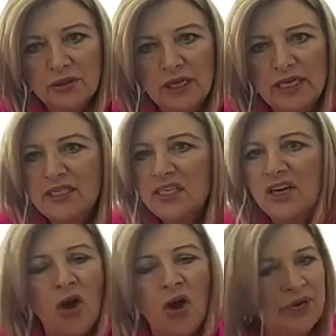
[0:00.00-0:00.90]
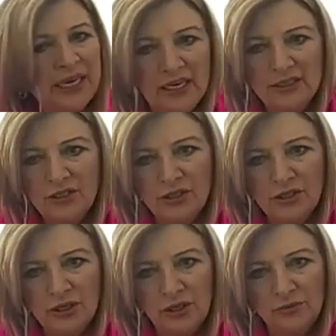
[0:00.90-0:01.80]
He's done all he needs to
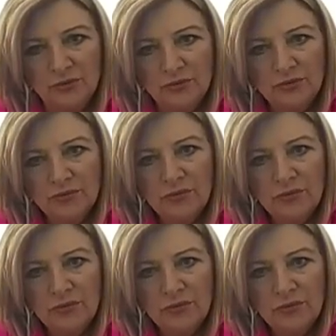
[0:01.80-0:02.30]
do. Yeah.